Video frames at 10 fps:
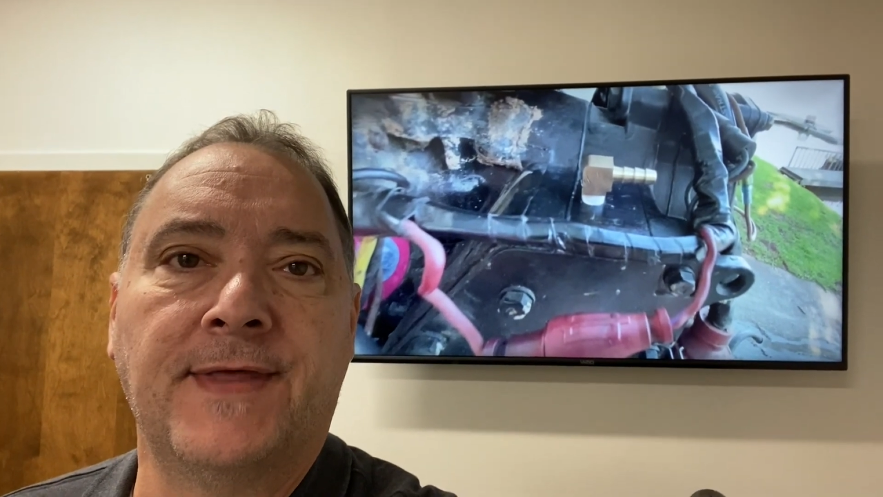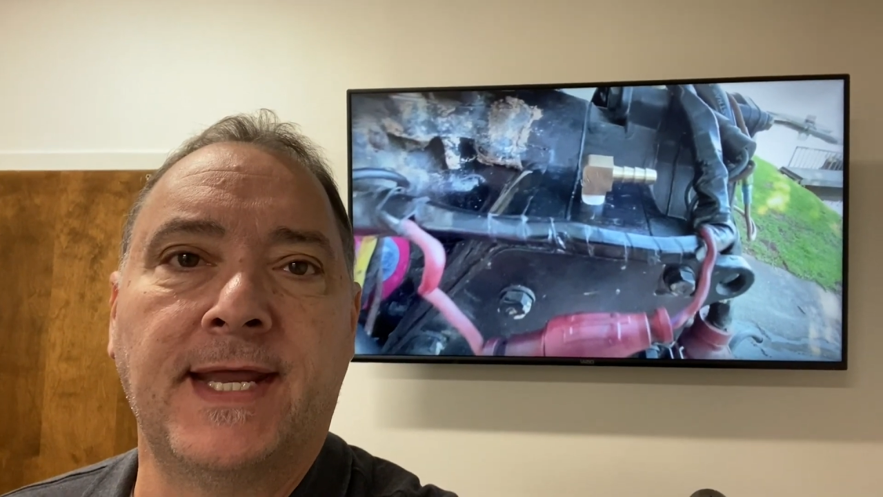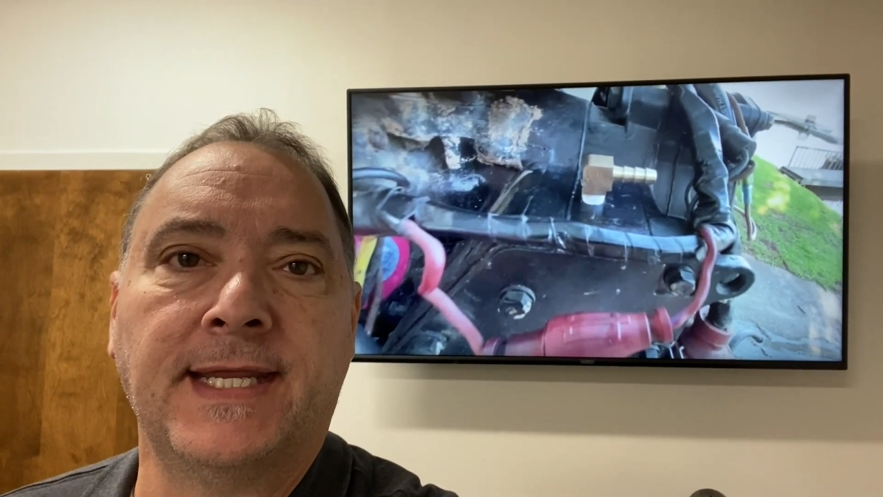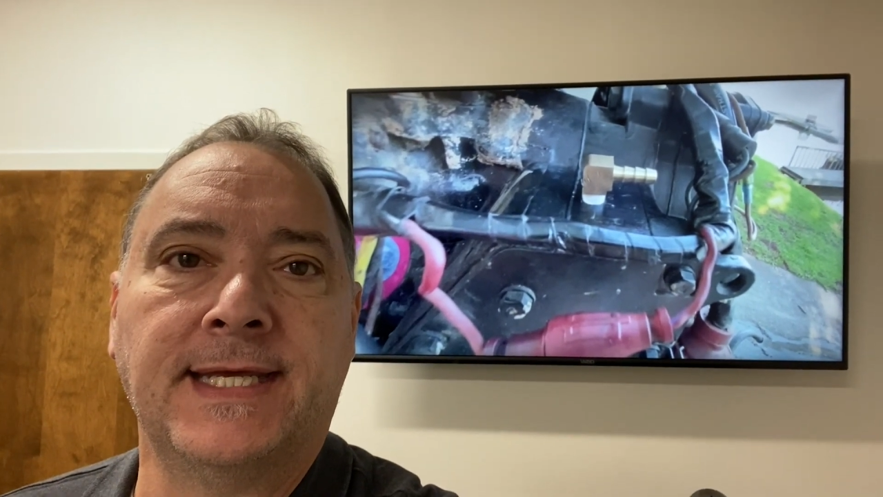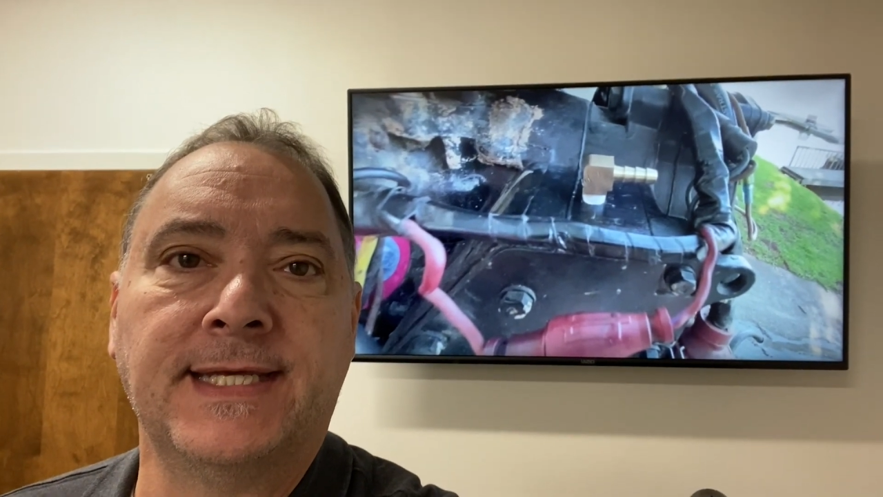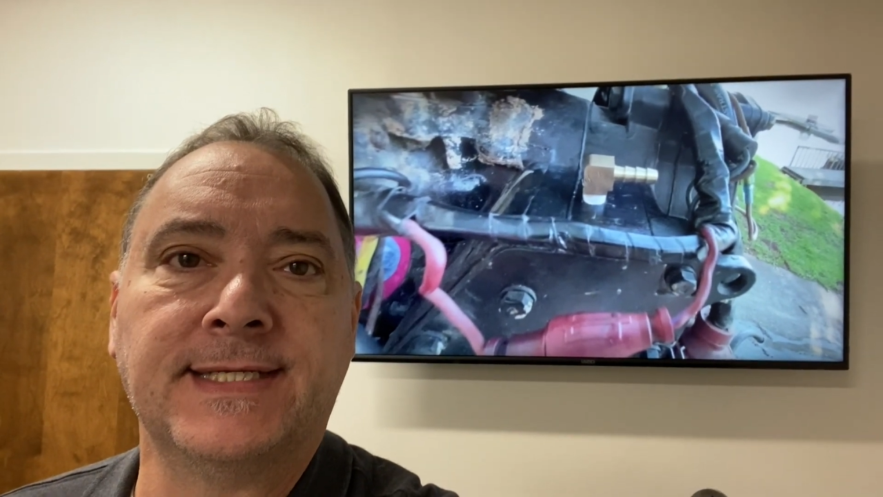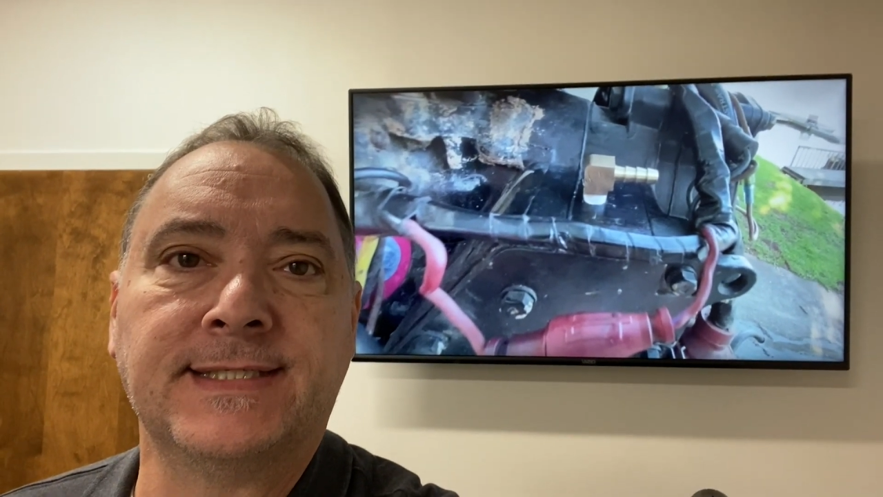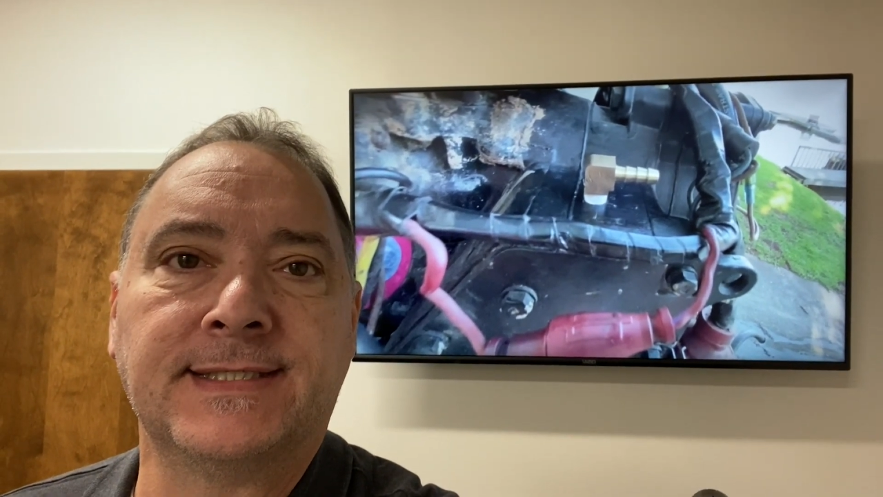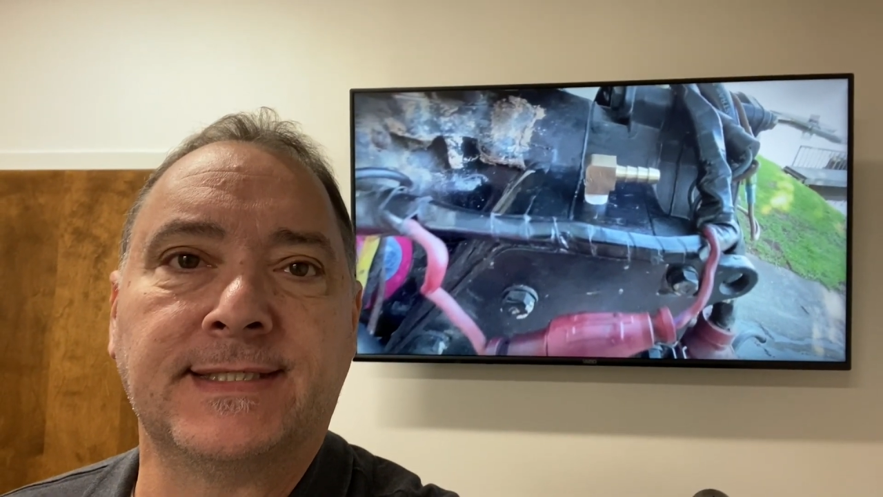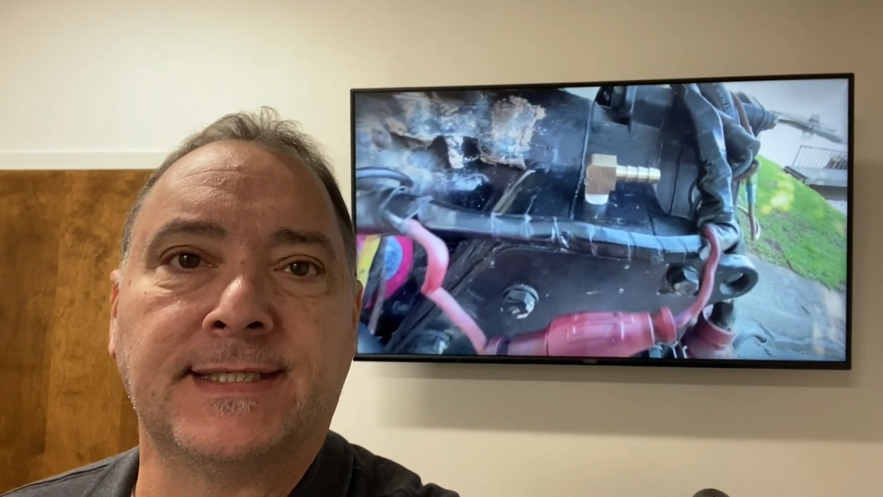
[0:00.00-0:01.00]
that
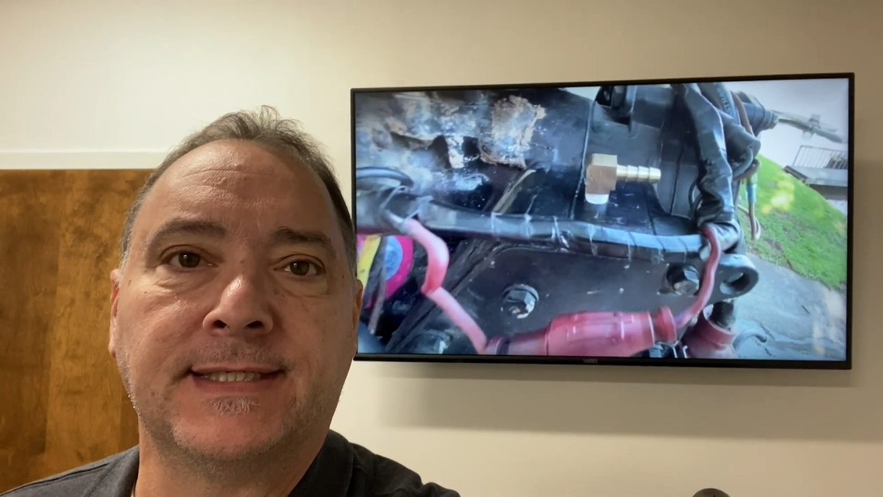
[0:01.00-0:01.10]
is